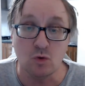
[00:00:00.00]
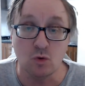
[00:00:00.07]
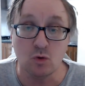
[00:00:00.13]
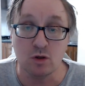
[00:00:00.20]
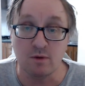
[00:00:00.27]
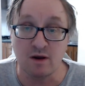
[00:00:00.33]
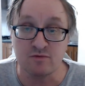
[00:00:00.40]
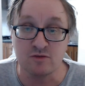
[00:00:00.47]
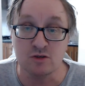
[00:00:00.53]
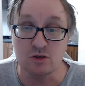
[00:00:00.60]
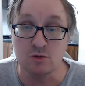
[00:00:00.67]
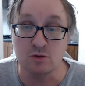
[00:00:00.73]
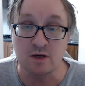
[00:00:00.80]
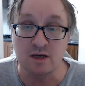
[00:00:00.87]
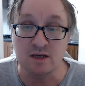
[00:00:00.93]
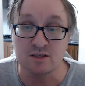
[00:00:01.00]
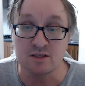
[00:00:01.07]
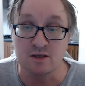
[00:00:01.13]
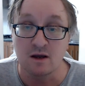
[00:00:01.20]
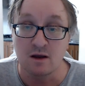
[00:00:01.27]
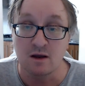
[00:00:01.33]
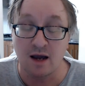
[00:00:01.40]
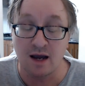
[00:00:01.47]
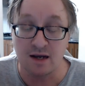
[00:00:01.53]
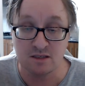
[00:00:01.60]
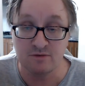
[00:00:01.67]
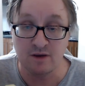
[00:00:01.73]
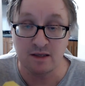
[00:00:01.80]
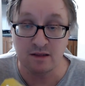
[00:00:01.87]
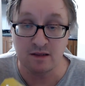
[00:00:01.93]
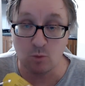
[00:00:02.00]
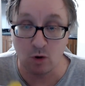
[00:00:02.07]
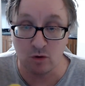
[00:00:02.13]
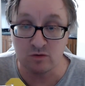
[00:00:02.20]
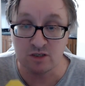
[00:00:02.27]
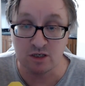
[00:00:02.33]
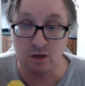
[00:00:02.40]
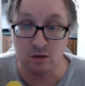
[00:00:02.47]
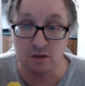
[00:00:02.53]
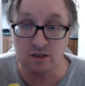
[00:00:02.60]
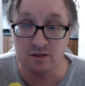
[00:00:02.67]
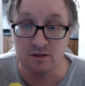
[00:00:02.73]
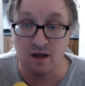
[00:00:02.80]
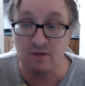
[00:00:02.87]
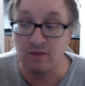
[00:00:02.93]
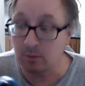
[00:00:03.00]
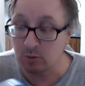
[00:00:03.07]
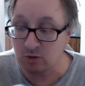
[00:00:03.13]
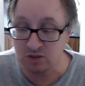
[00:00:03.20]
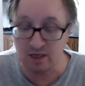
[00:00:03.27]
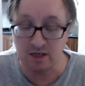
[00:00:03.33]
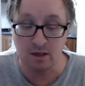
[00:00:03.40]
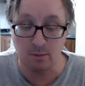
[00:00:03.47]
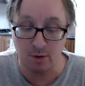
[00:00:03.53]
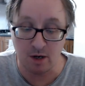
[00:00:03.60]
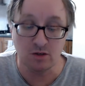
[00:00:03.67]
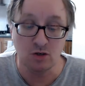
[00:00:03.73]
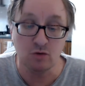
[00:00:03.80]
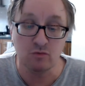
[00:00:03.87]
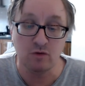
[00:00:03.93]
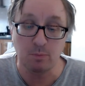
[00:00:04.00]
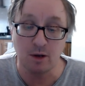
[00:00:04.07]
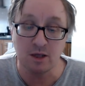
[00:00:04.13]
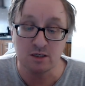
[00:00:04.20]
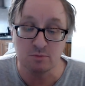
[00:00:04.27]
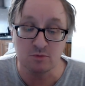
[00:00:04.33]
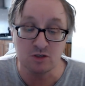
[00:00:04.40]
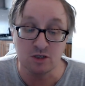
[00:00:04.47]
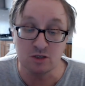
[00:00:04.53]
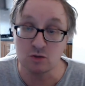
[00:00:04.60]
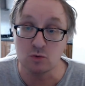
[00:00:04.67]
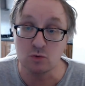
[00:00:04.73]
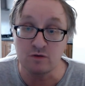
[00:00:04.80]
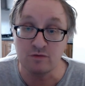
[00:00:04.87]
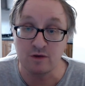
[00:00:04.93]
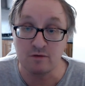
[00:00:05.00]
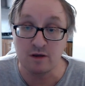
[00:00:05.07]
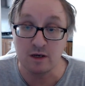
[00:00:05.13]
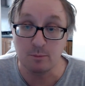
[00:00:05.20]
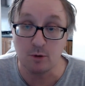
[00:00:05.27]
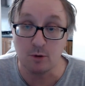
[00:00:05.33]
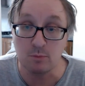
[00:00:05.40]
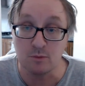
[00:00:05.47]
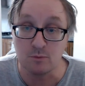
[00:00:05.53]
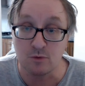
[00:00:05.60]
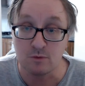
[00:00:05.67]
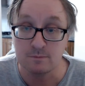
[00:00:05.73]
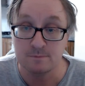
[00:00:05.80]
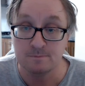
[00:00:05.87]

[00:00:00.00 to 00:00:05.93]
All you have to do is activate the warranty on it and they will send a brand new replacement to your door if you have any problems.